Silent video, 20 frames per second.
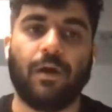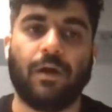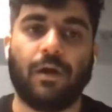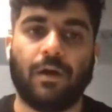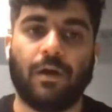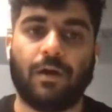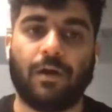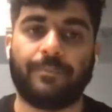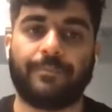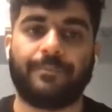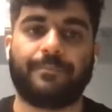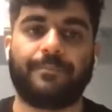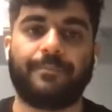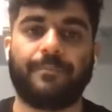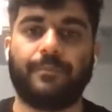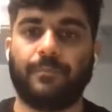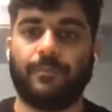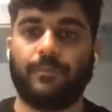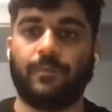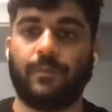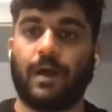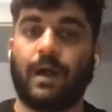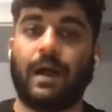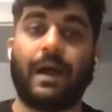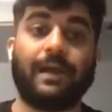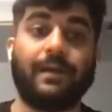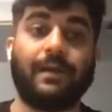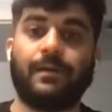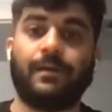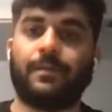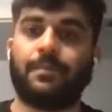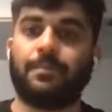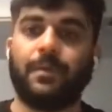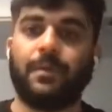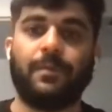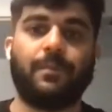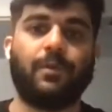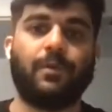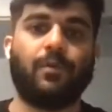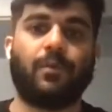uh, hire
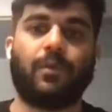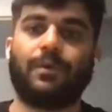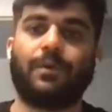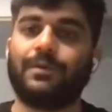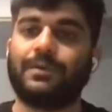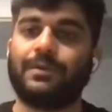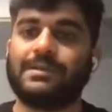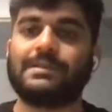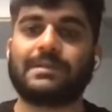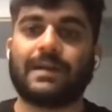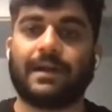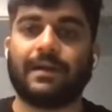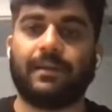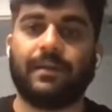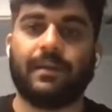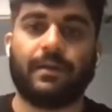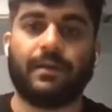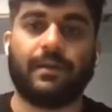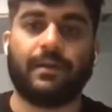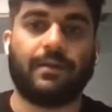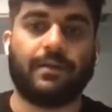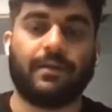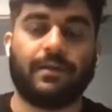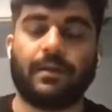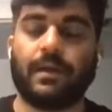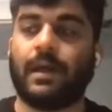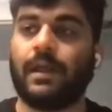people who want to restart their career.